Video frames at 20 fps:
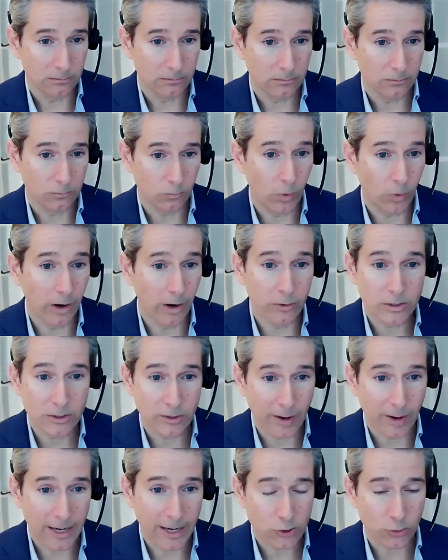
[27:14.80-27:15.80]
Where is
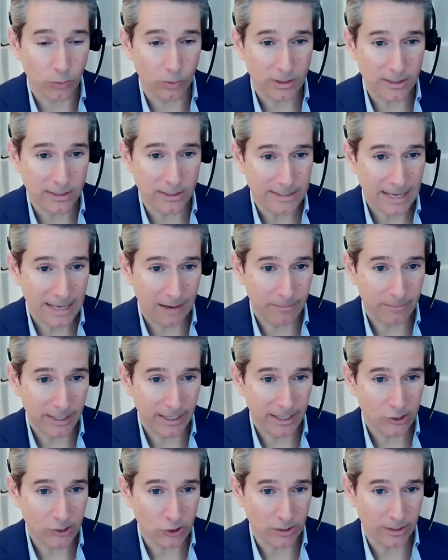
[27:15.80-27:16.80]
their actual
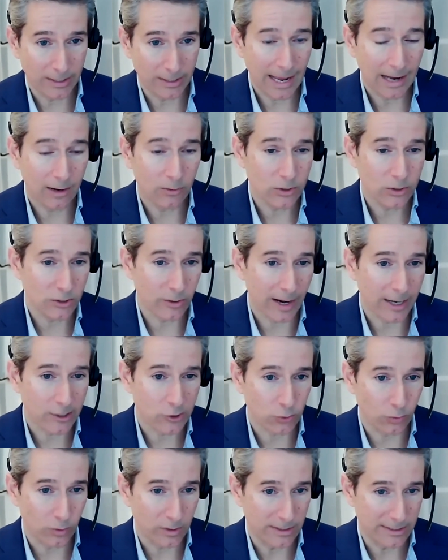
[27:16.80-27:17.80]
contamination? How is their
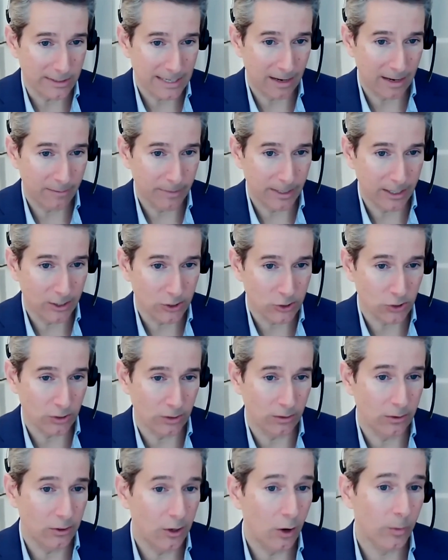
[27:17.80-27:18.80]
actual
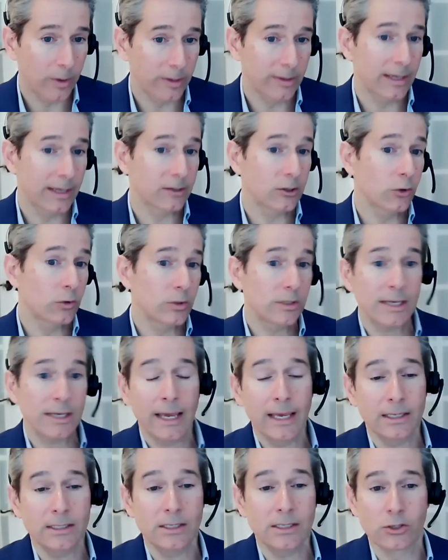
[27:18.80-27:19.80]
contamination? Knowing that those
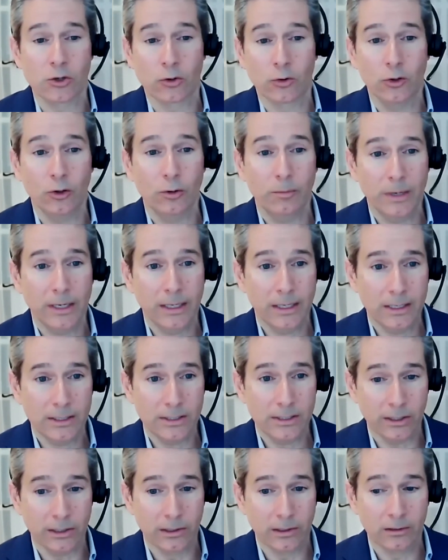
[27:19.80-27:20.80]
cases are a little bit
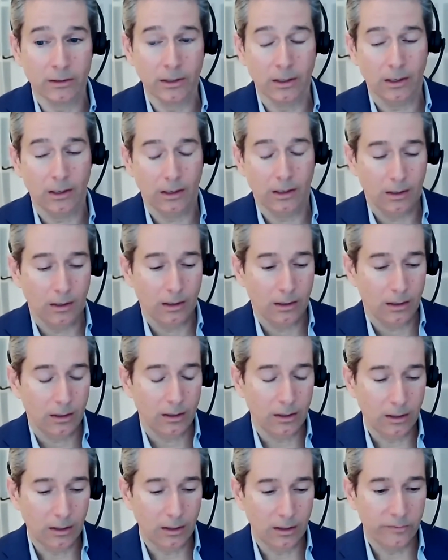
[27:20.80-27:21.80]
easier
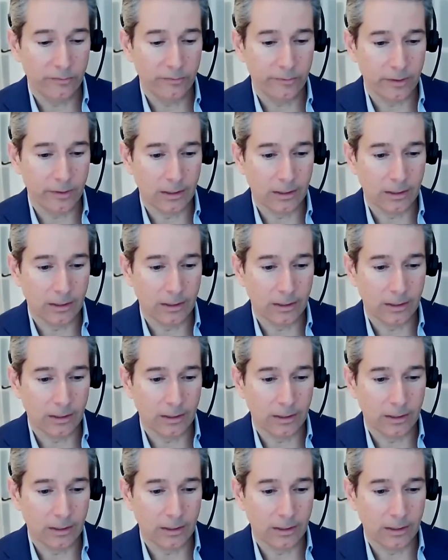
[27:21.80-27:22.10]
if